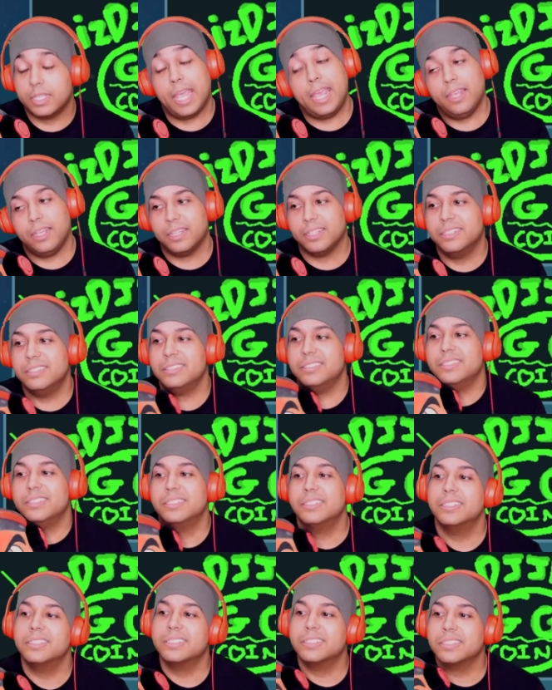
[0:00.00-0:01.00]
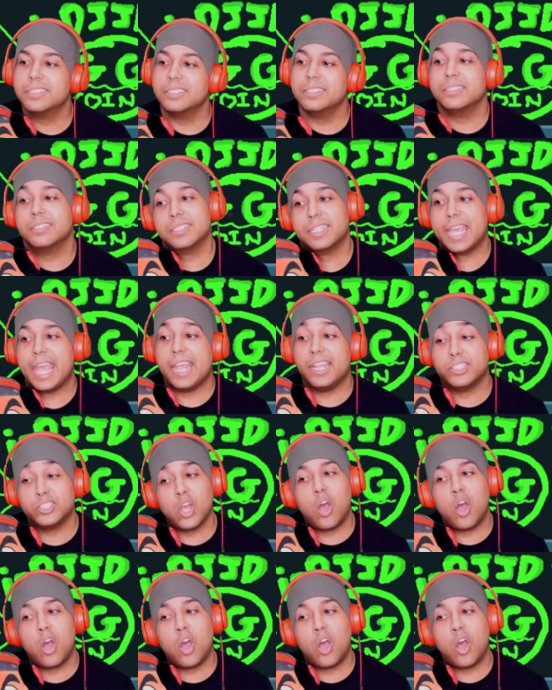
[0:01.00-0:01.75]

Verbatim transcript: cake, cake